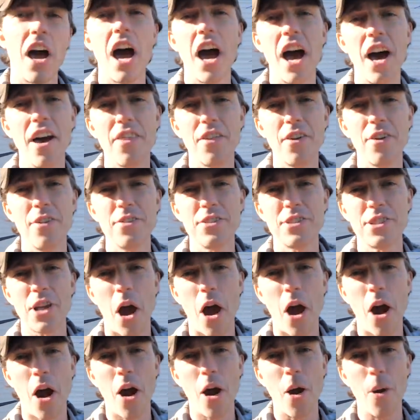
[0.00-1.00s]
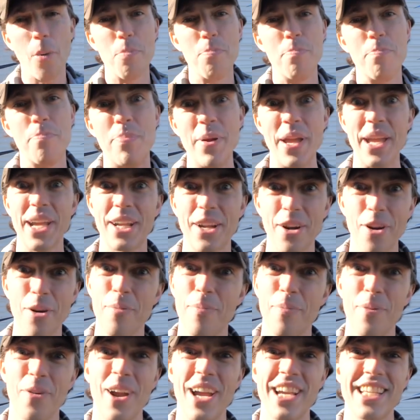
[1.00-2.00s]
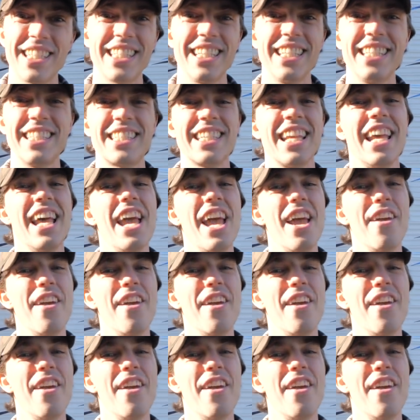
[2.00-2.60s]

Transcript: others are bigger presents